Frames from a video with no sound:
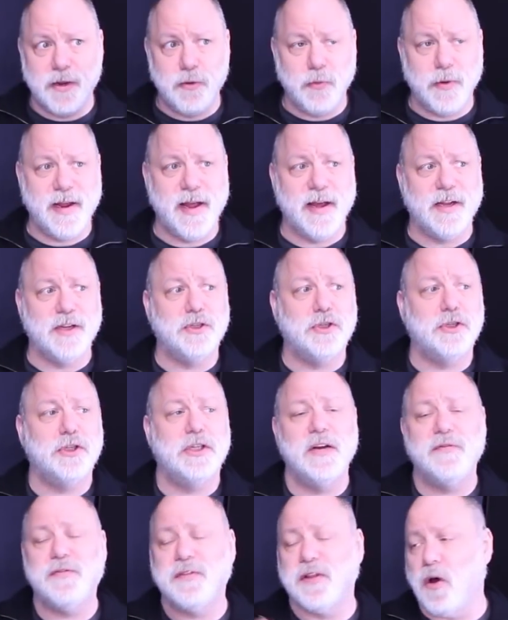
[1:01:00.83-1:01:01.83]
to again
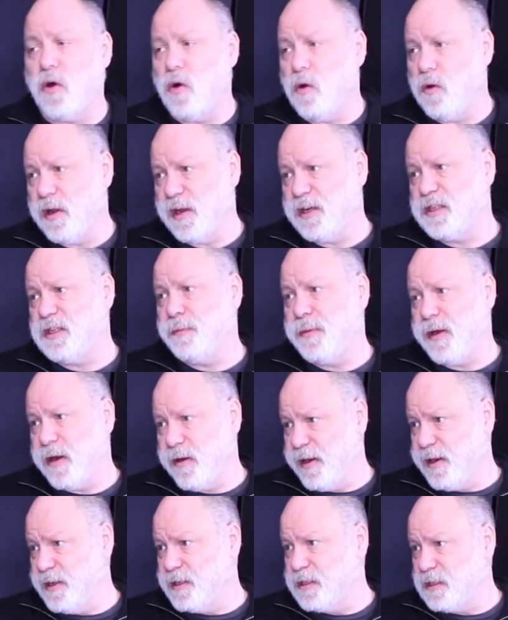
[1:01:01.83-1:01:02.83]
shift the whole
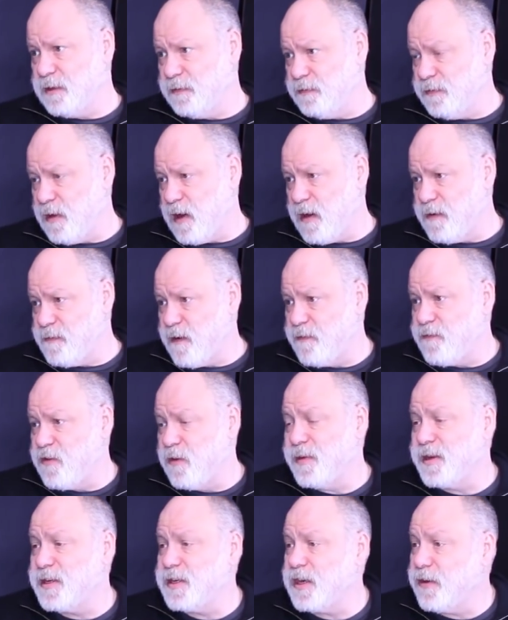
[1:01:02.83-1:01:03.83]
experience of the
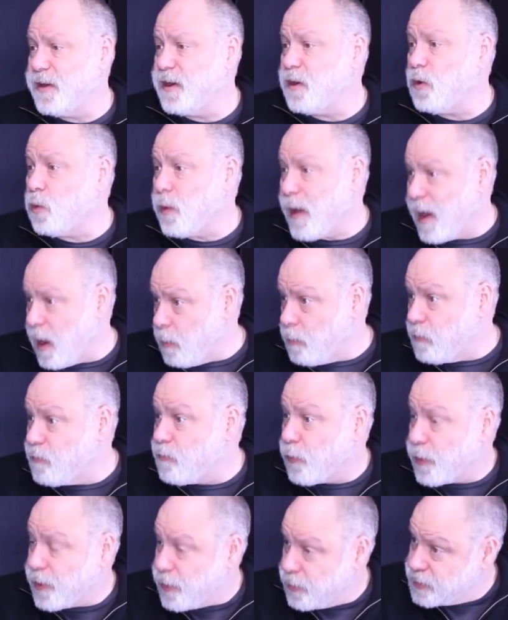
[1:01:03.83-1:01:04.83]
material realm
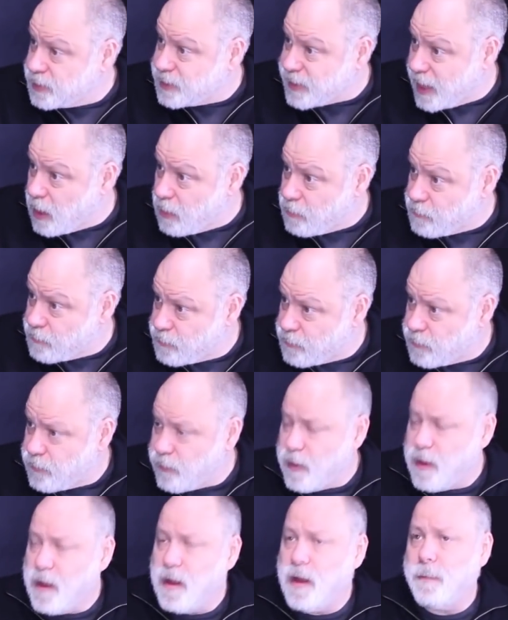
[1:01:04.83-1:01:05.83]
for yourself.
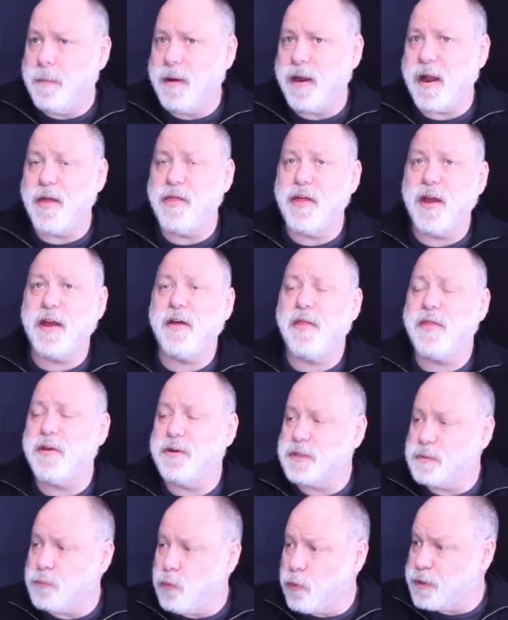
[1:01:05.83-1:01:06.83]
But I think that
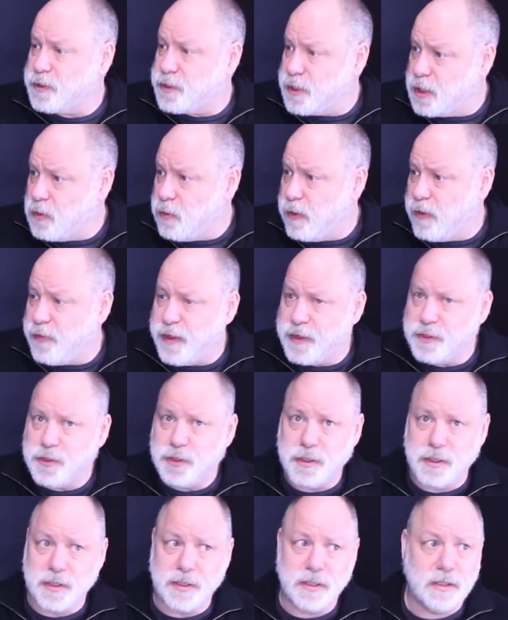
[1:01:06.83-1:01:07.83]
there's more to it than
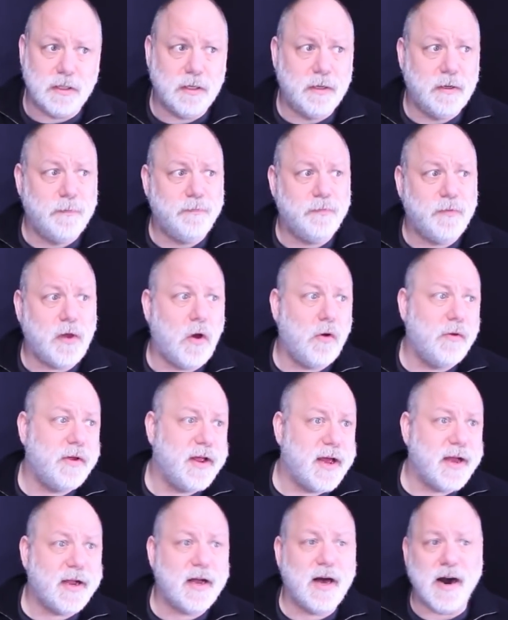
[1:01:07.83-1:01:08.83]
just, oh
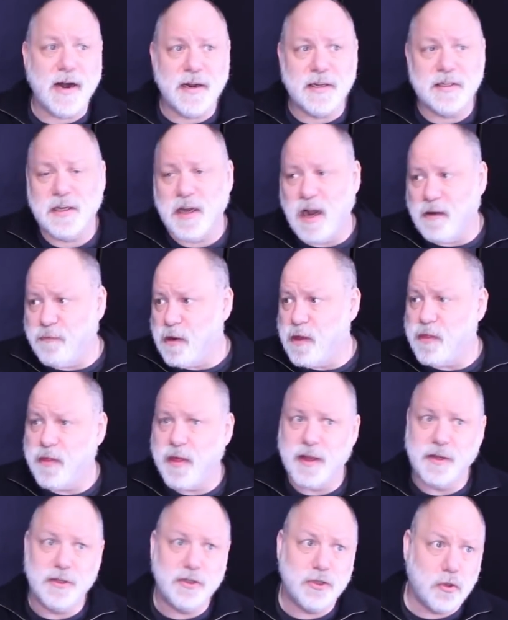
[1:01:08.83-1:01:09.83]
yeah, God is in
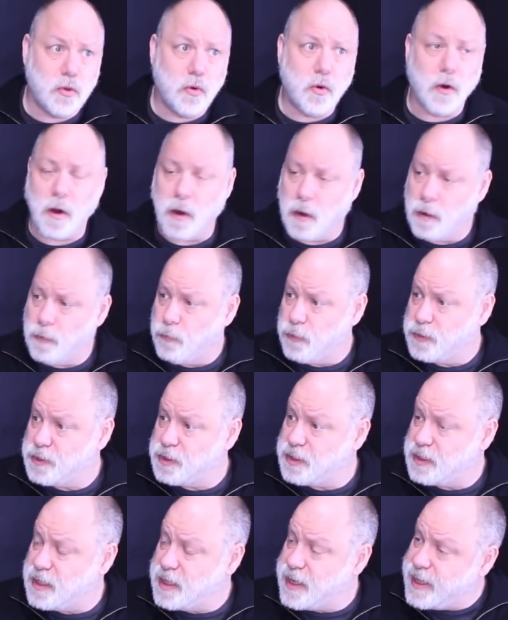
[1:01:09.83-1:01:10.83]
everything, sure, which
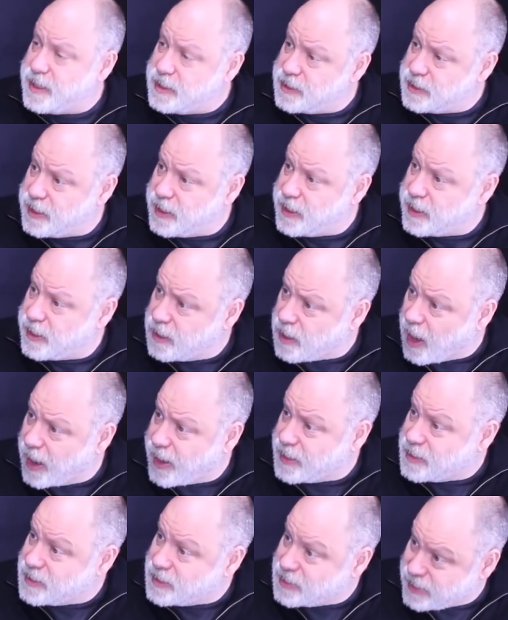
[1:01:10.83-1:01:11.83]
is an easy, I
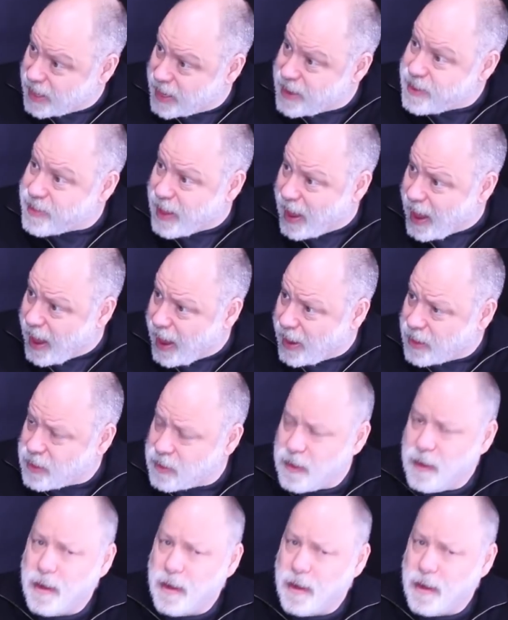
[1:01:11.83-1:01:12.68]
can say that.